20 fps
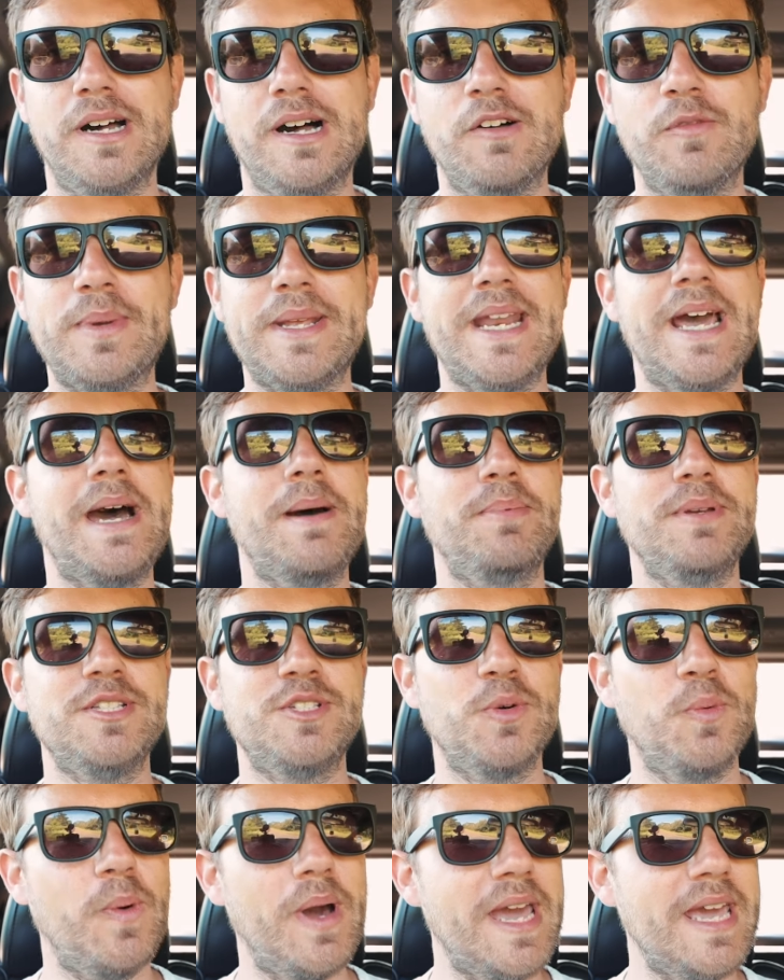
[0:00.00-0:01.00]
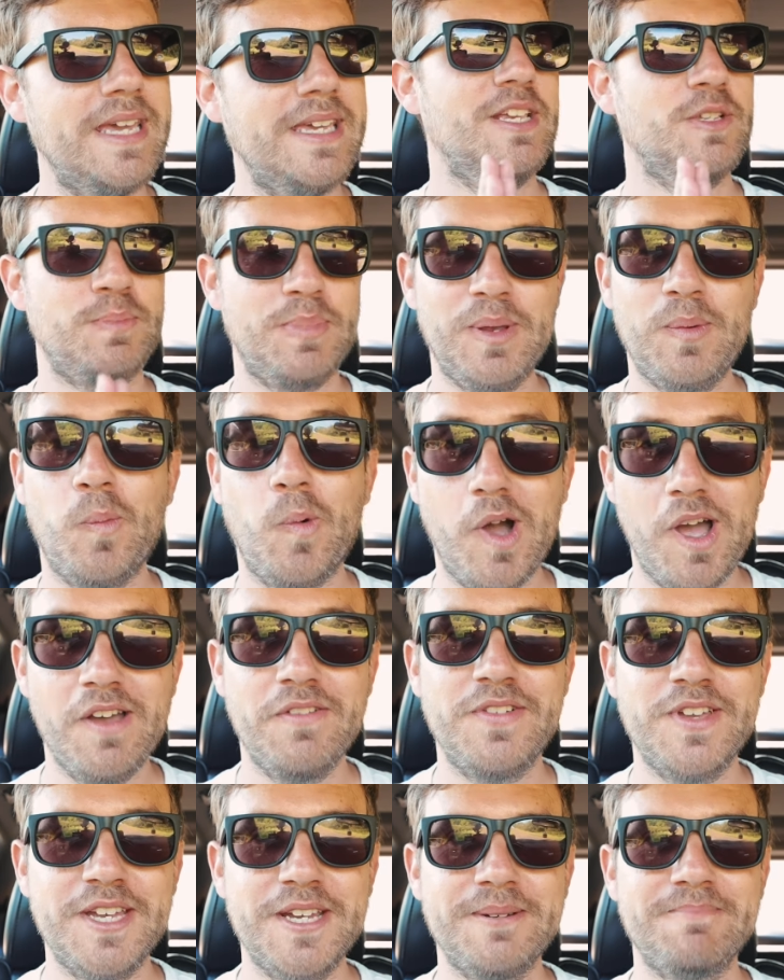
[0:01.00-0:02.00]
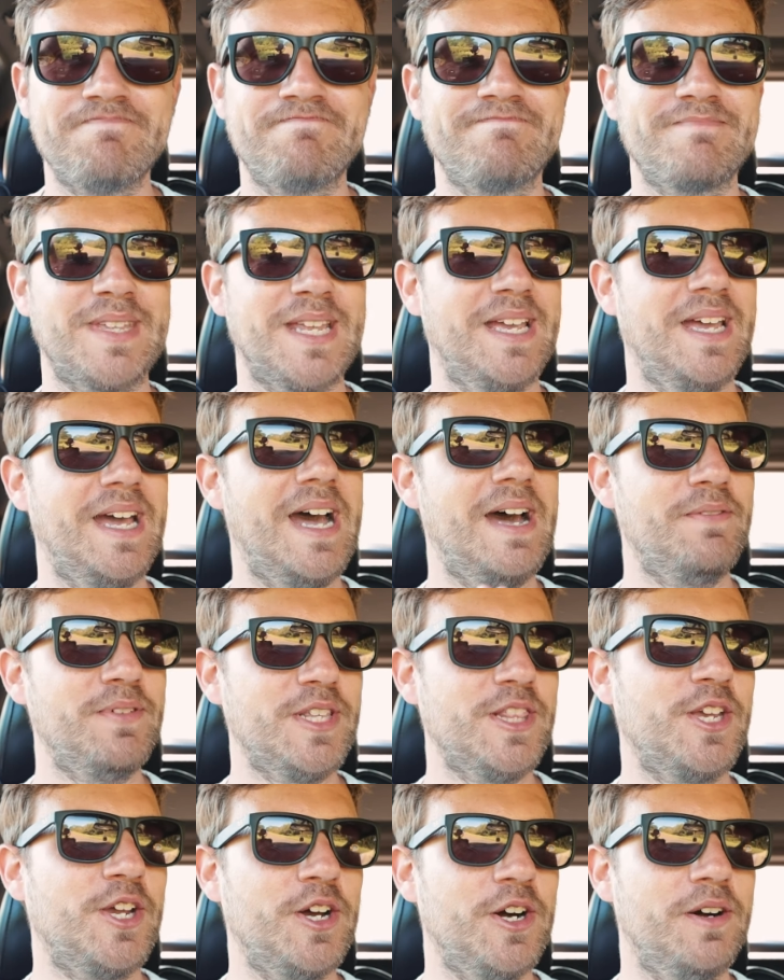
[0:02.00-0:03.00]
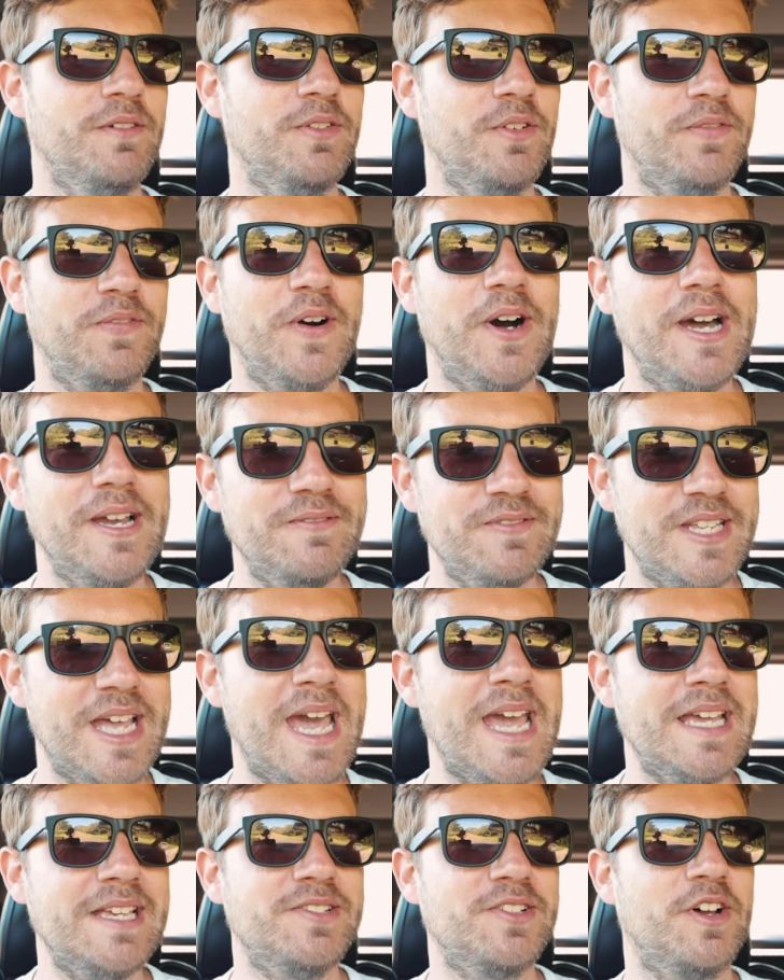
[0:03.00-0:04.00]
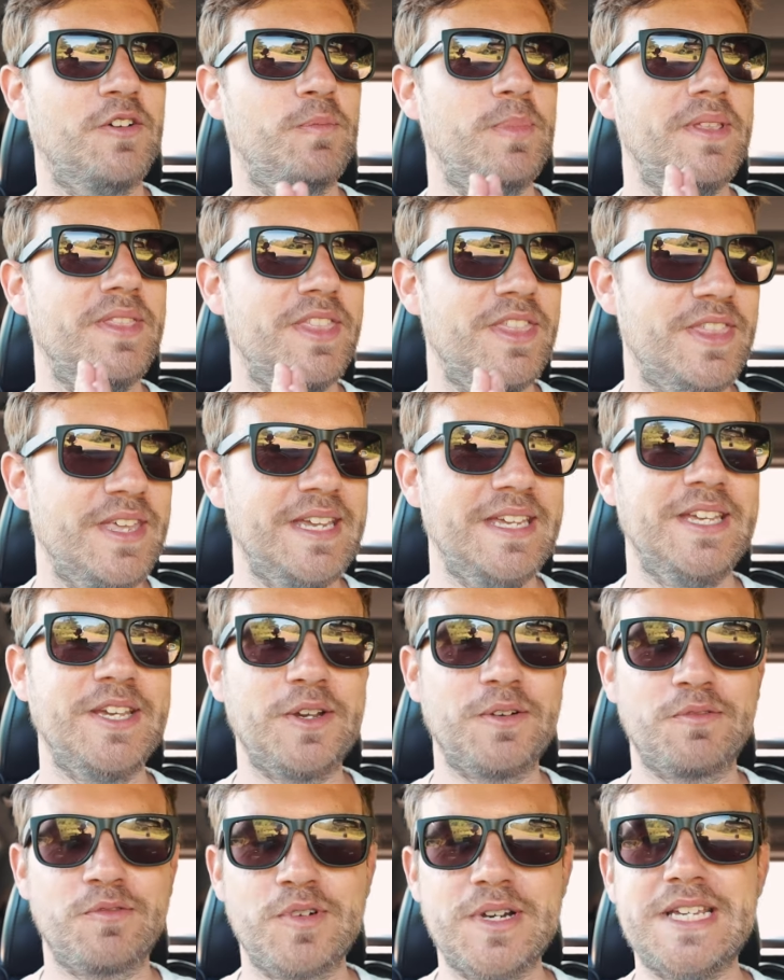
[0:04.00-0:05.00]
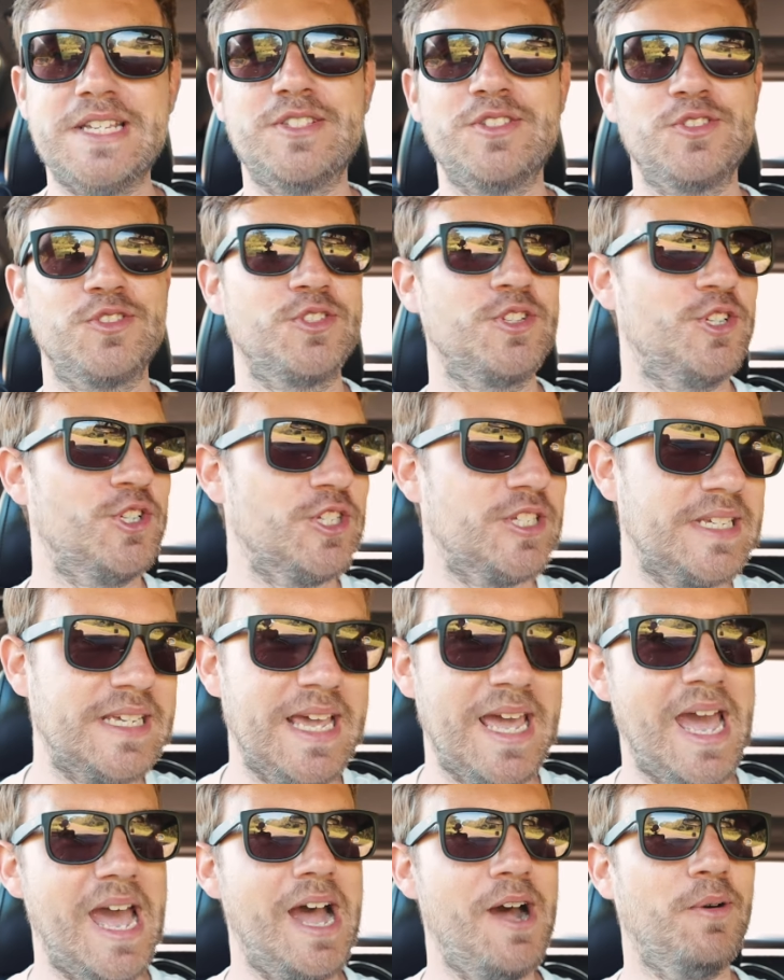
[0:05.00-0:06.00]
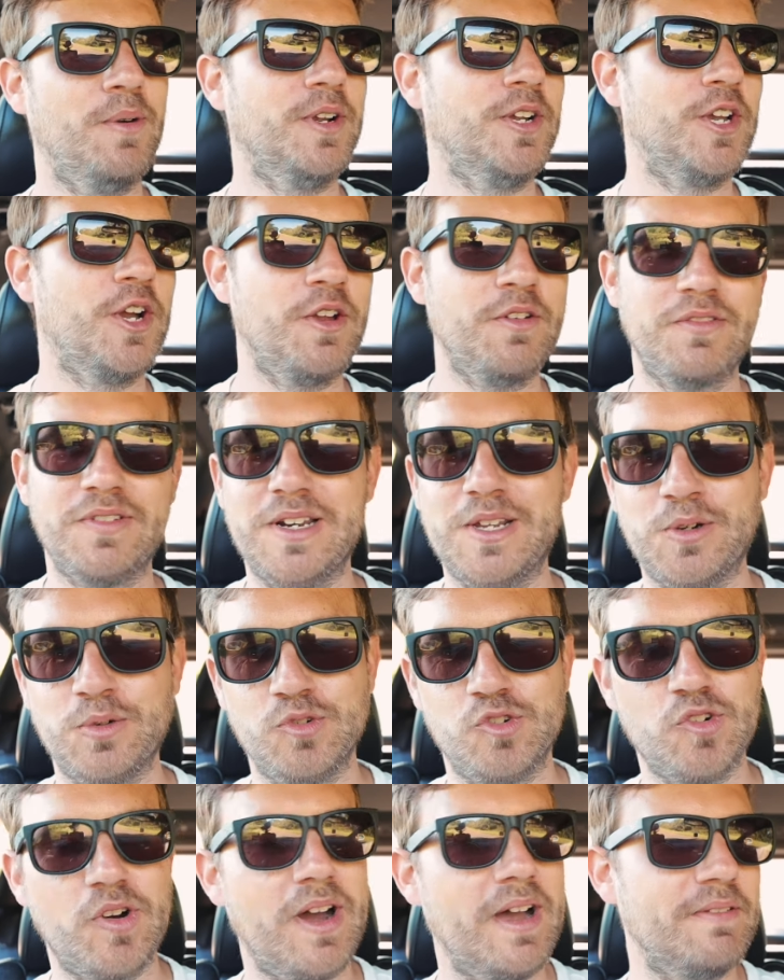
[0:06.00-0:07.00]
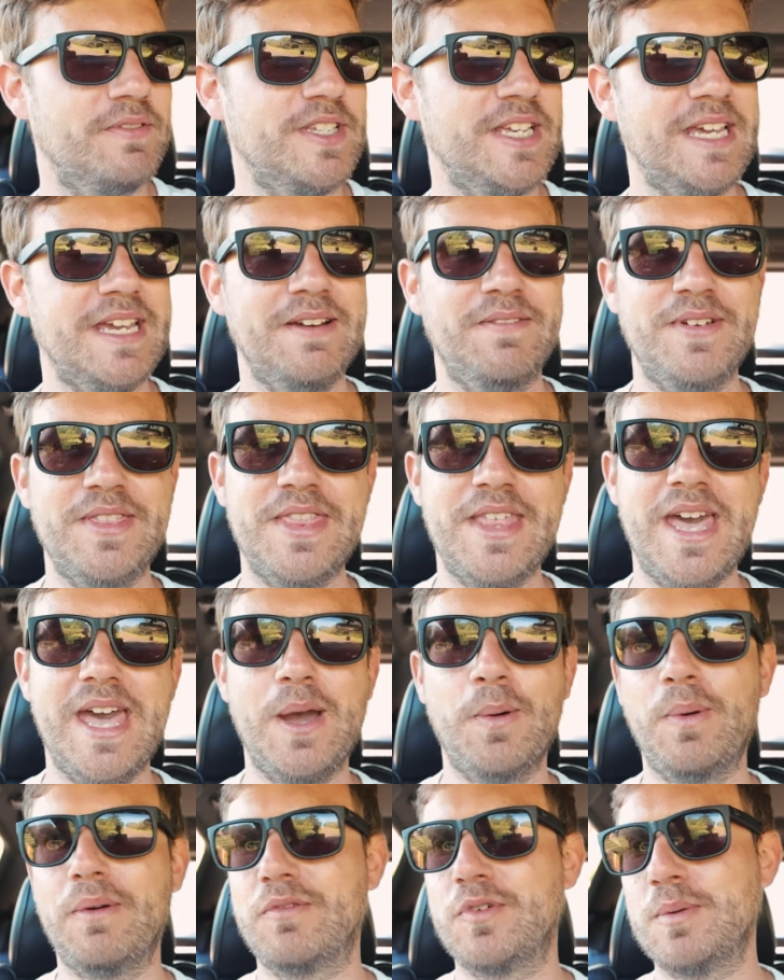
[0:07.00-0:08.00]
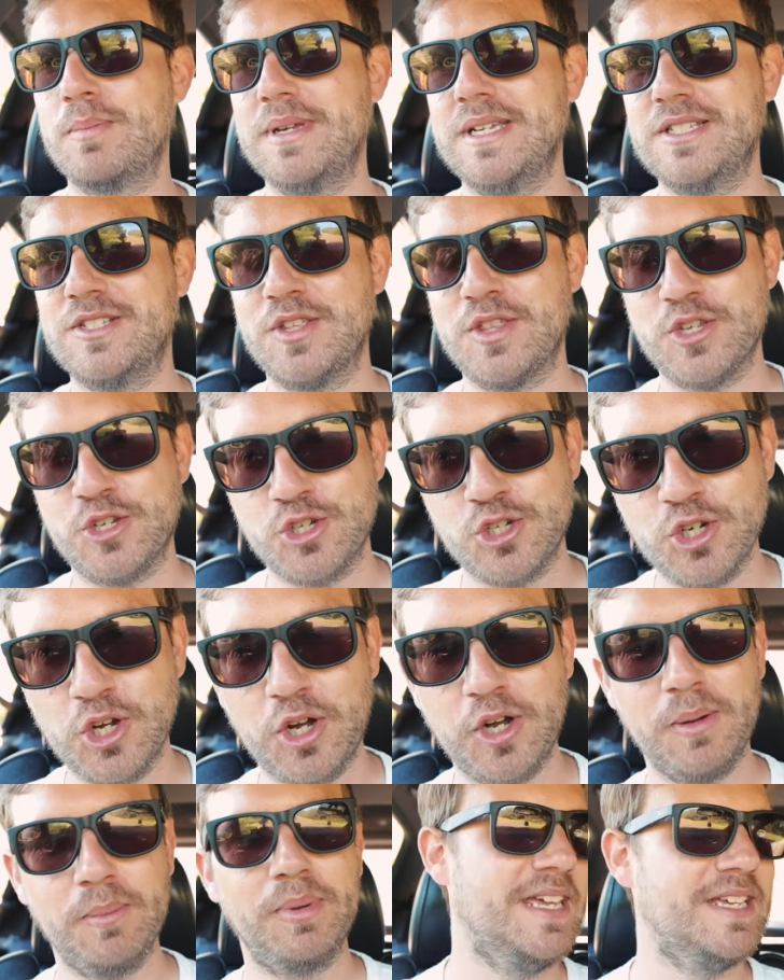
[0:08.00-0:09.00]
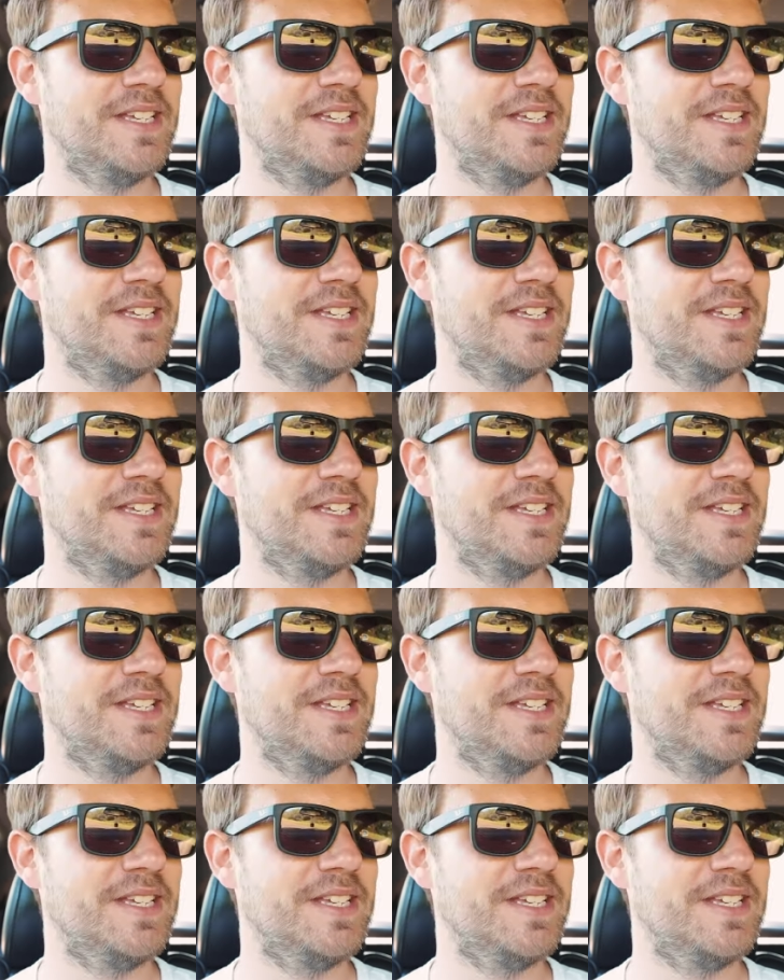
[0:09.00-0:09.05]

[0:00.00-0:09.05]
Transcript: I've been happy to wait. It's been worth it having the car for five days, I've been thinking of reasons to just get out and go for little drives here and there, whether it be to the shop.